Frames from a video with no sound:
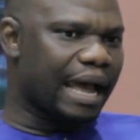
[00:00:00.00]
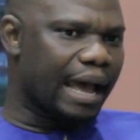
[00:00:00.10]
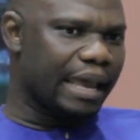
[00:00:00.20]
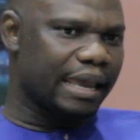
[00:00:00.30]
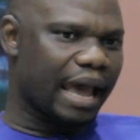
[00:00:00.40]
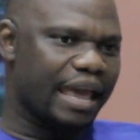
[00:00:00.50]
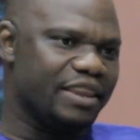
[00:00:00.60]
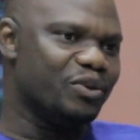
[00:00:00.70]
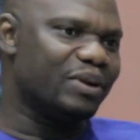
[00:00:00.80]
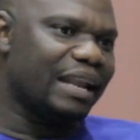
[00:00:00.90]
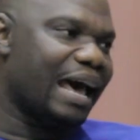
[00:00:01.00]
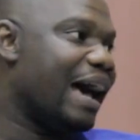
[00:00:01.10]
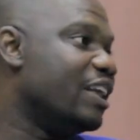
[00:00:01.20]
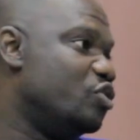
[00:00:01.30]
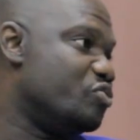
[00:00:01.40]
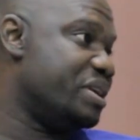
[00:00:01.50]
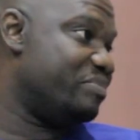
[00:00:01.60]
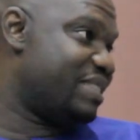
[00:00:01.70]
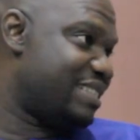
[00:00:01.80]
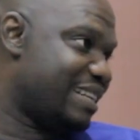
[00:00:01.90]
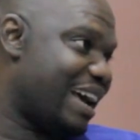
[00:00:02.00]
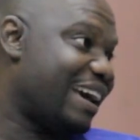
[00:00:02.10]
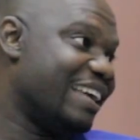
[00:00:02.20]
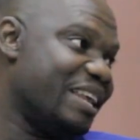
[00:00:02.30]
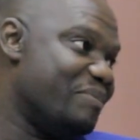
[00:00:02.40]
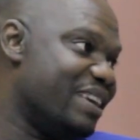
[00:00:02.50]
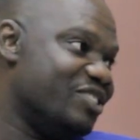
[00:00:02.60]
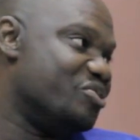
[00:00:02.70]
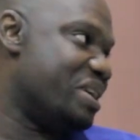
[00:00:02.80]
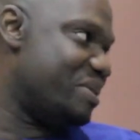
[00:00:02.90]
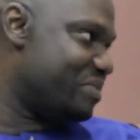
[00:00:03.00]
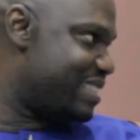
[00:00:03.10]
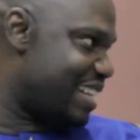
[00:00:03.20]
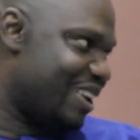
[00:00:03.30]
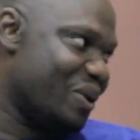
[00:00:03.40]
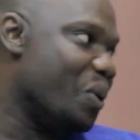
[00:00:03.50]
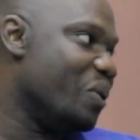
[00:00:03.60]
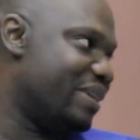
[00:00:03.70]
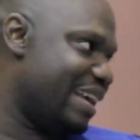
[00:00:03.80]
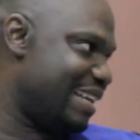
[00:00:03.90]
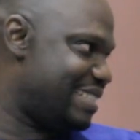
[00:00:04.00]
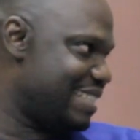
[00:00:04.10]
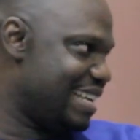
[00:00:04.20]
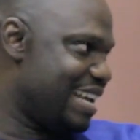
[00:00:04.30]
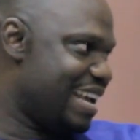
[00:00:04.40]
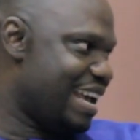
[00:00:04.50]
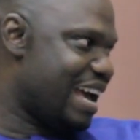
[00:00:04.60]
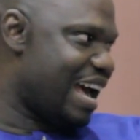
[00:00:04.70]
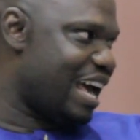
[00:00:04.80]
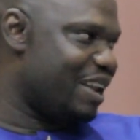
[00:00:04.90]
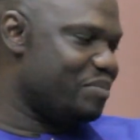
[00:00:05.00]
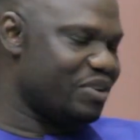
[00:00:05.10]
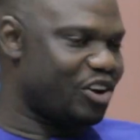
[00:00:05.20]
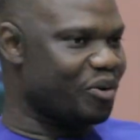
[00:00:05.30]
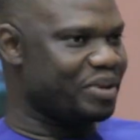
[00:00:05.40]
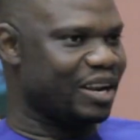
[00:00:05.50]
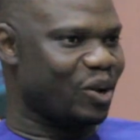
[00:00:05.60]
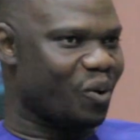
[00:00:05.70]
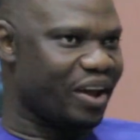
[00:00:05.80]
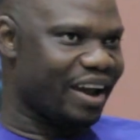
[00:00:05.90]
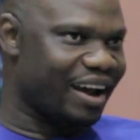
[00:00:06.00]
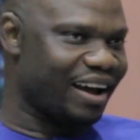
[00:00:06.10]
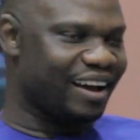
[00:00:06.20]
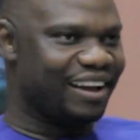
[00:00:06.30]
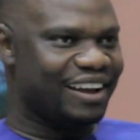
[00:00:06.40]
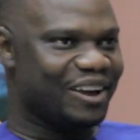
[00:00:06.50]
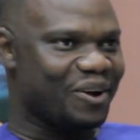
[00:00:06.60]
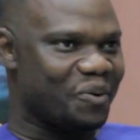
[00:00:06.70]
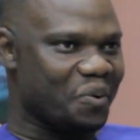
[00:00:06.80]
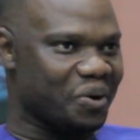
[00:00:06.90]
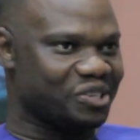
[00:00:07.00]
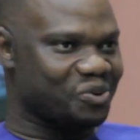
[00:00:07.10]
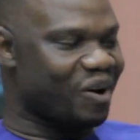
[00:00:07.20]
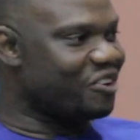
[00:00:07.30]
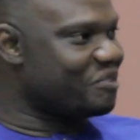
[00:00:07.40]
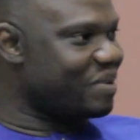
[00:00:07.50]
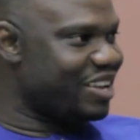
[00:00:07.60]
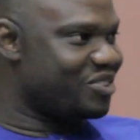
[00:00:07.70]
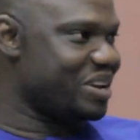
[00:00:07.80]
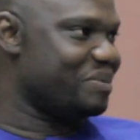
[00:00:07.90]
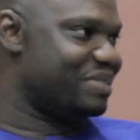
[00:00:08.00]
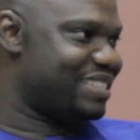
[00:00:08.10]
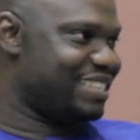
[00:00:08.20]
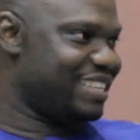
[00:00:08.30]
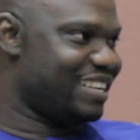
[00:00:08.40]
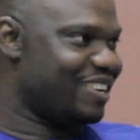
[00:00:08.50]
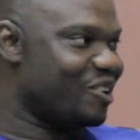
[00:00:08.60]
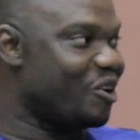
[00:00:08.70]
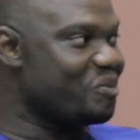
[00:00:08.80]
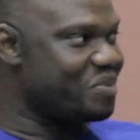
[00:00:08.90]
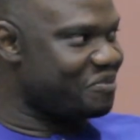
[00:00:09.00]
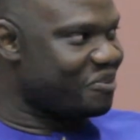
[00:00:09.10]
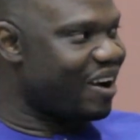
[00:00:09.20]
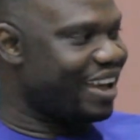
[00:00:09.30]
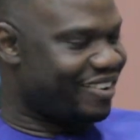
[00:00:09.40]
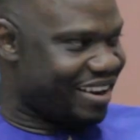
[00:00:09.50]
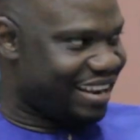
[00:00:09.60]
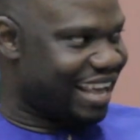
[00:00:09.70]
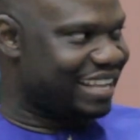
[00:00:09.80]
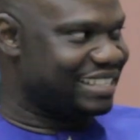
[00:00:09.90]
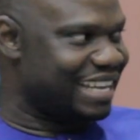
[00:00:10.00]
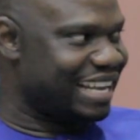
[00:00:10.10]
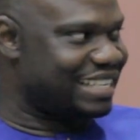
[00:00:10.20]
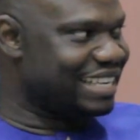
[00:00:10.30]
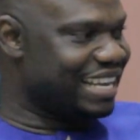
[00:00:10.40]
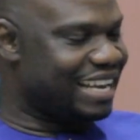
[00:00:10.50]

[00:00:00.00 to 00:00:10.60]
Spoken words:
I knew that I had dreams, academic dreams, and all that. And becoming a lawyer was one of my dreams. Long before I realized that